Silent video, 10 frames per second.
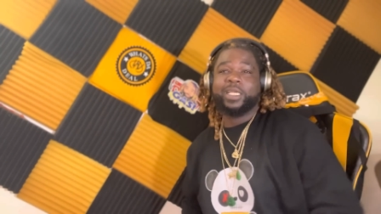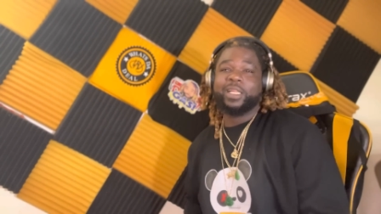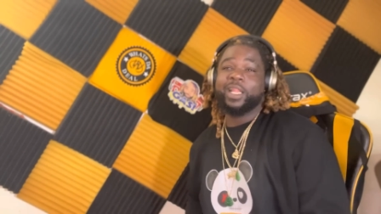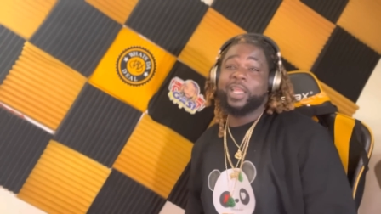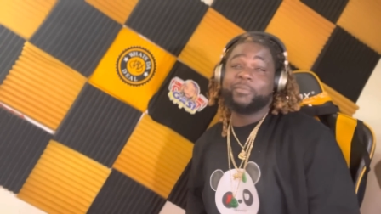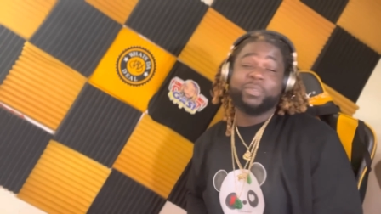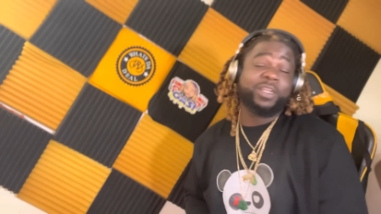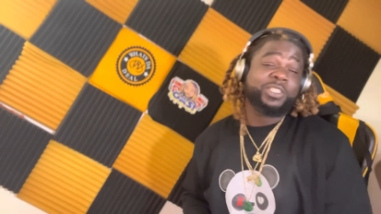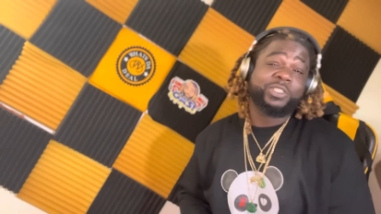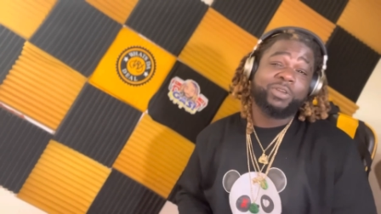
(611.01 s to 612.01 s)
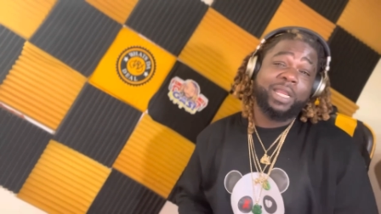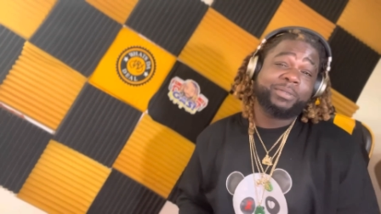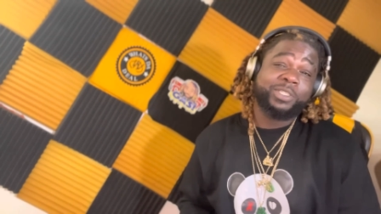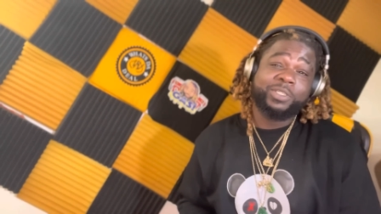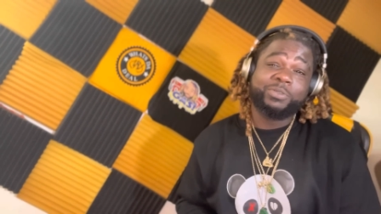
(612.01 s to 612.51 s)
Like, subscribe
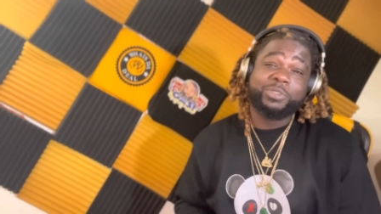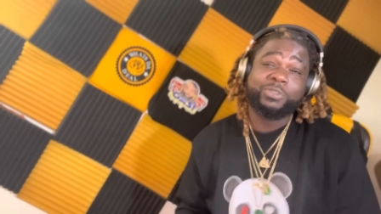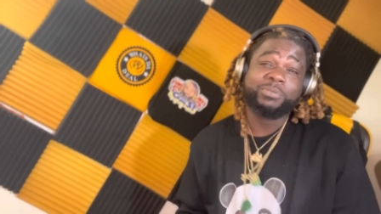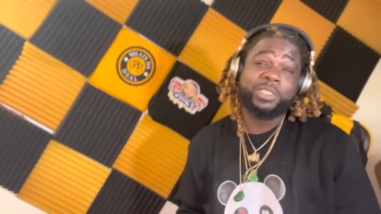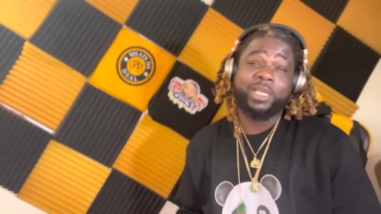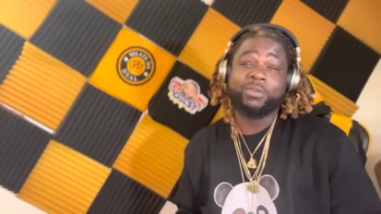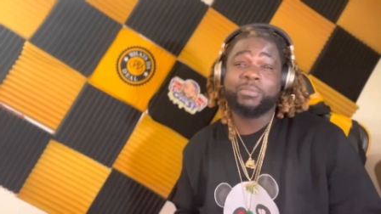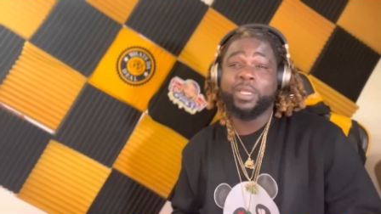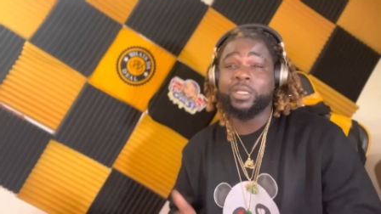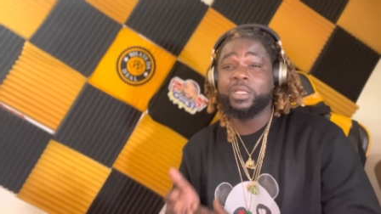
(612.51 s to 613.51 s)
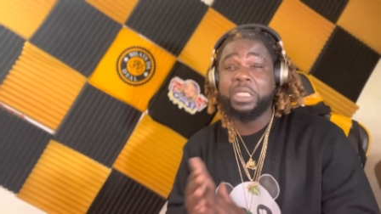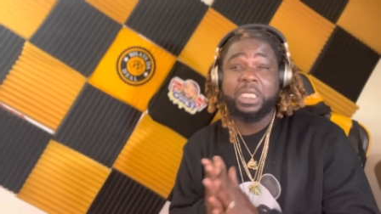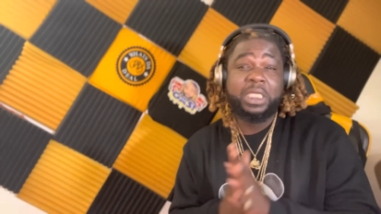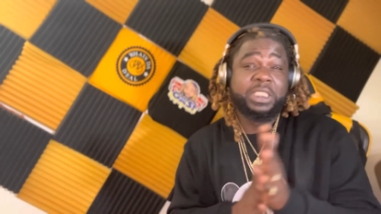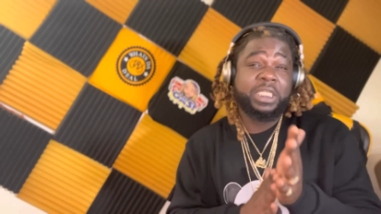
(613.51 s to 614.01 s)
to the YouTube channel, man.
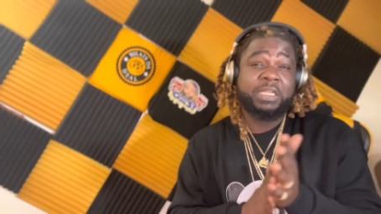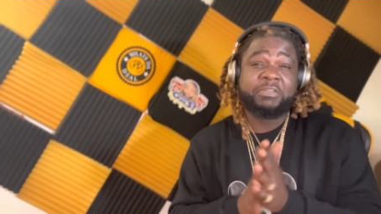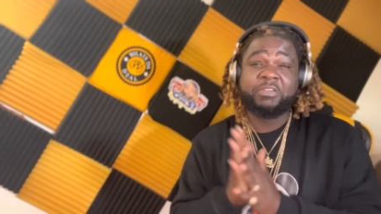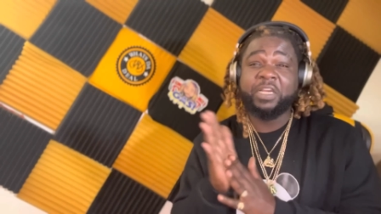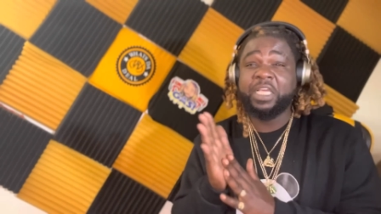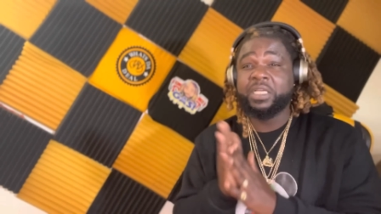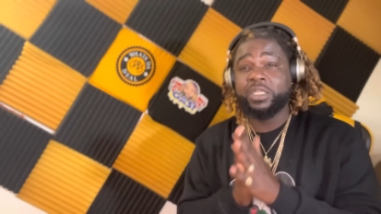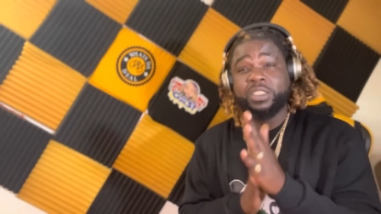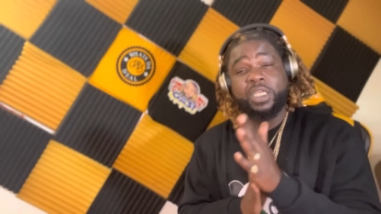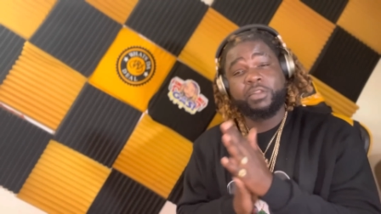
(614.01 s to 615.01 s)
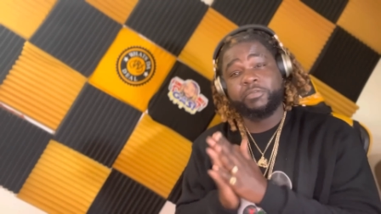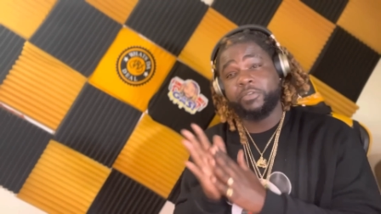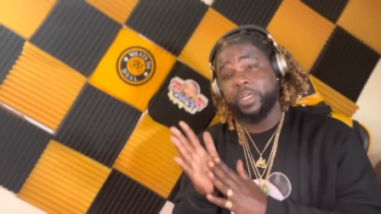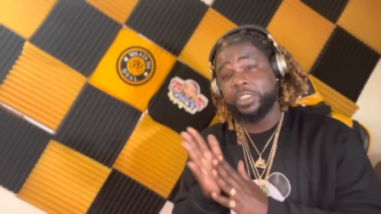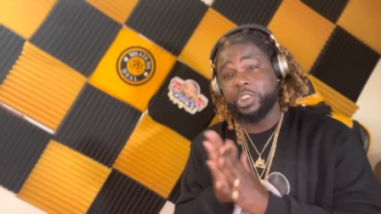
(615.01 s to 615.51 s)
Tell a friend or tell a
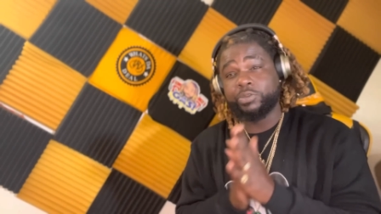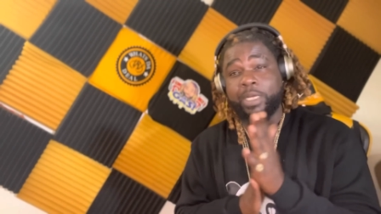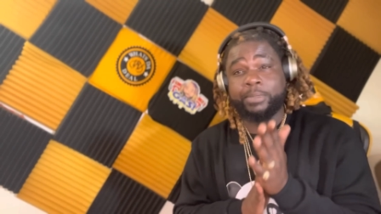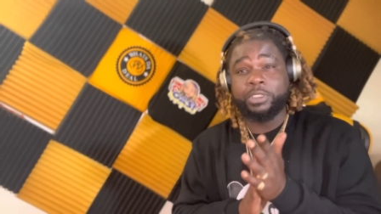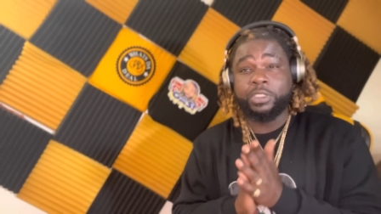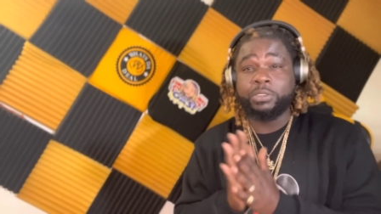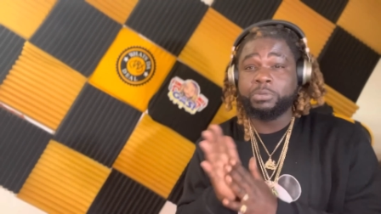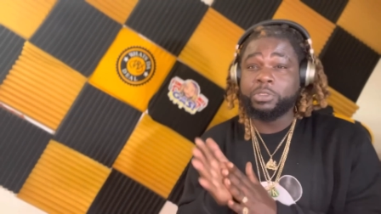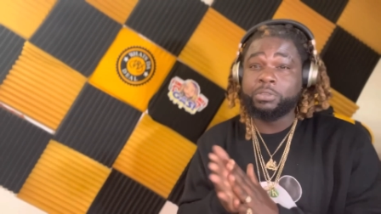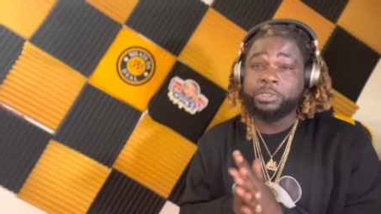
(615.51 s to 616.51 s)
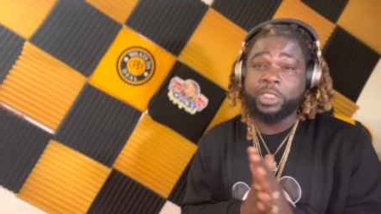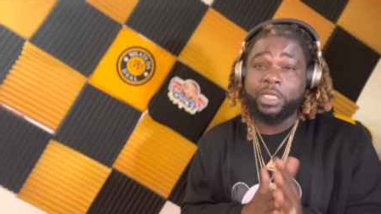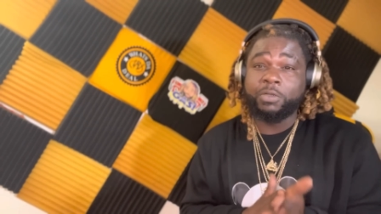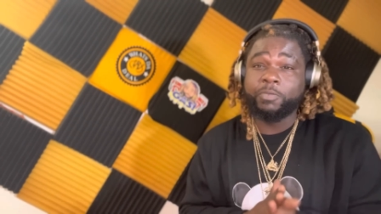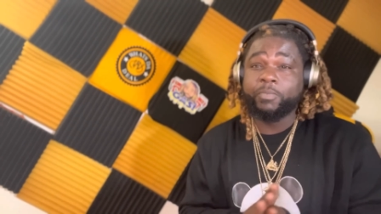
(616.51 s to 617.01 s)
friend, subscribe to the YouTube
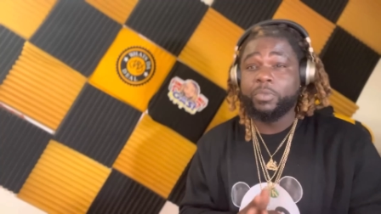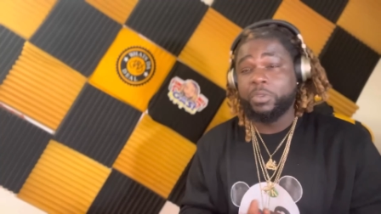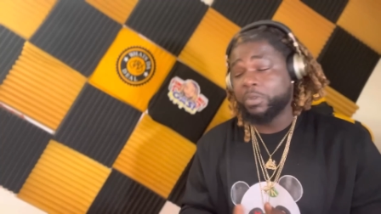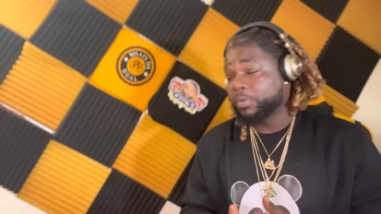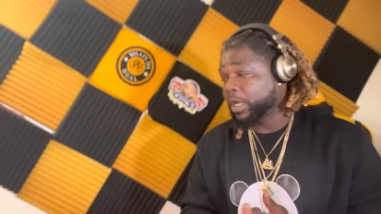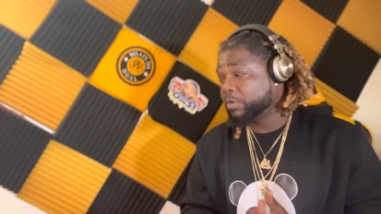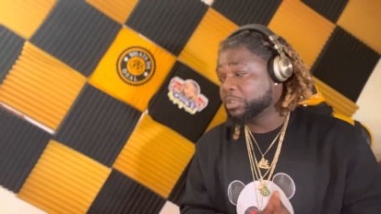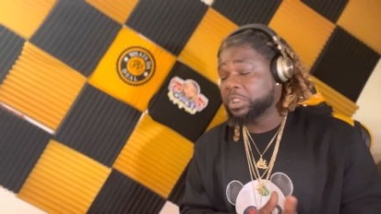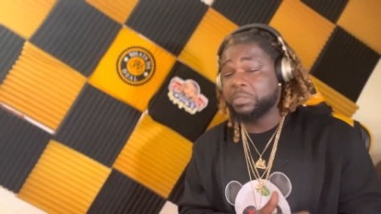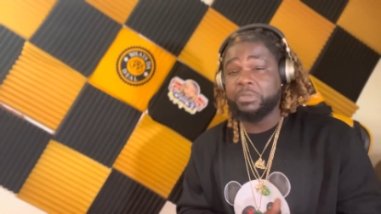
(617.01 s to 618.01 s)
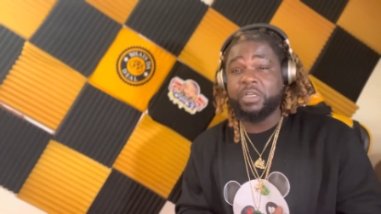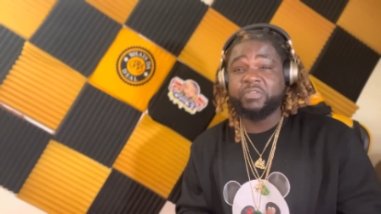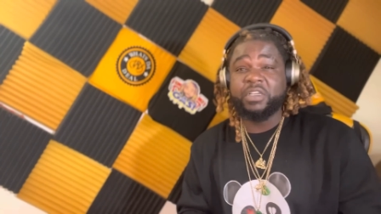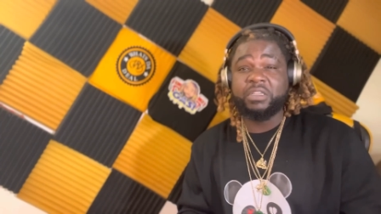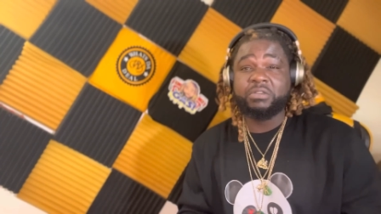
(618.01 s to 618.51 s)
channel. You rocking with T
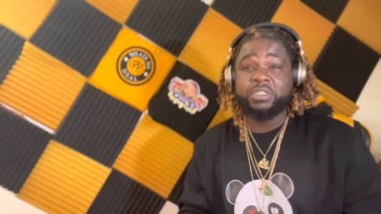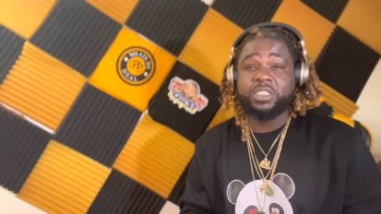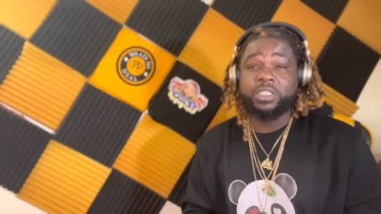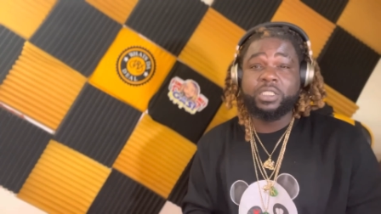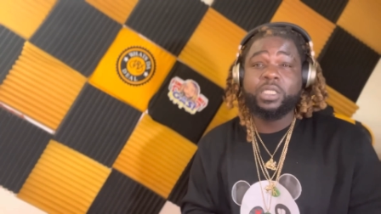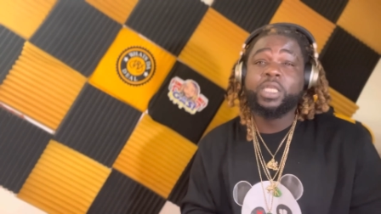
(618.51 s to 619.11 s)
motherfucking Grizzley?